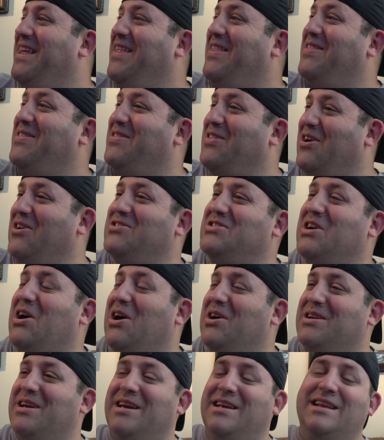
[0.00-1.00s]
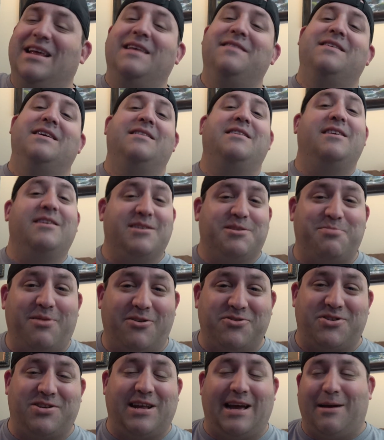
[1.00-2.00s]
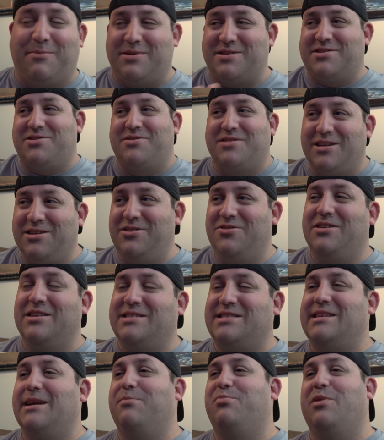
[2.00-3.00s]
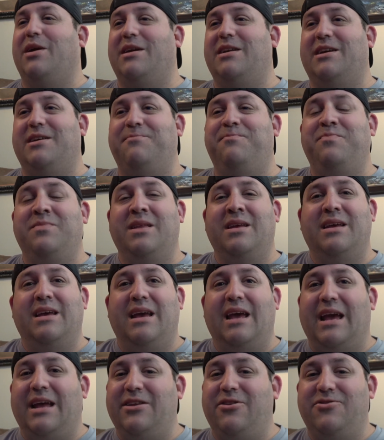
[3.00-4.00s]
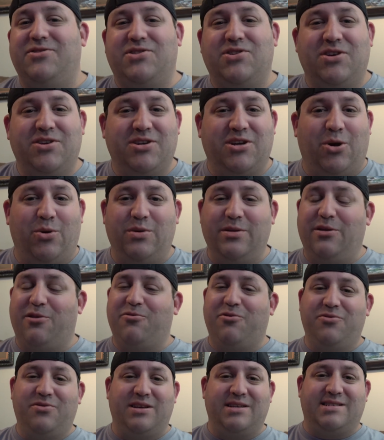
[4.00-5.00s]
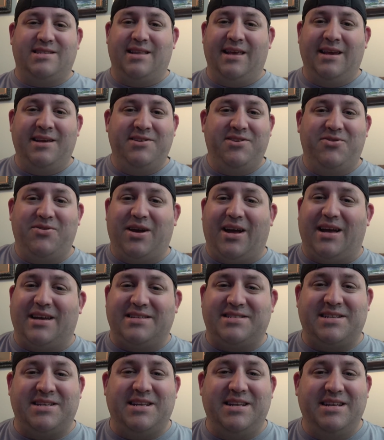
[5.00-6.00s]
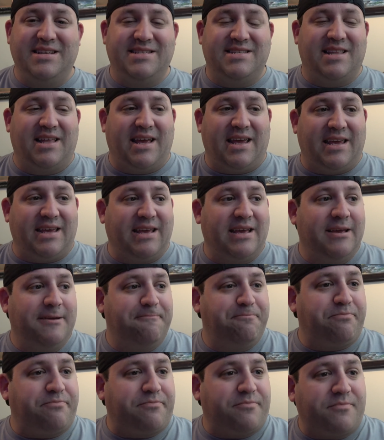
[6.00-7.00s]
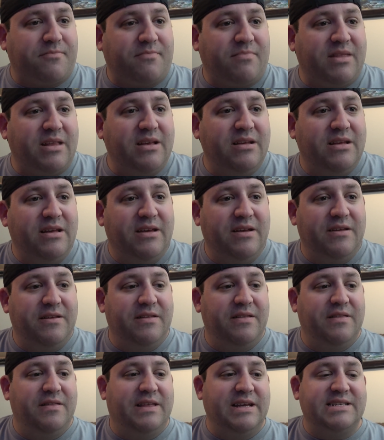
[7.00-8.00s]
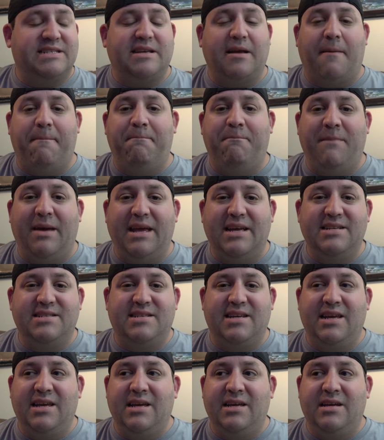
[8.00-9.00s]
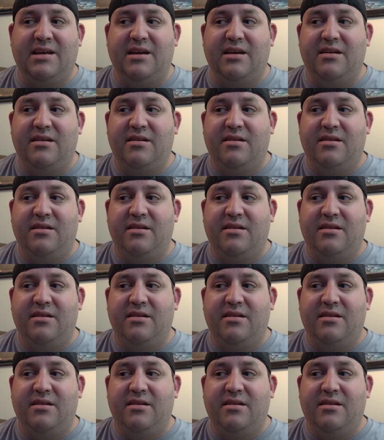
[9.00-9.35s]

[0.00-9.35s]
they're talking, and then the explosion happens. So then you get separated, and you start going through this land, you guys, and it is like this amazing,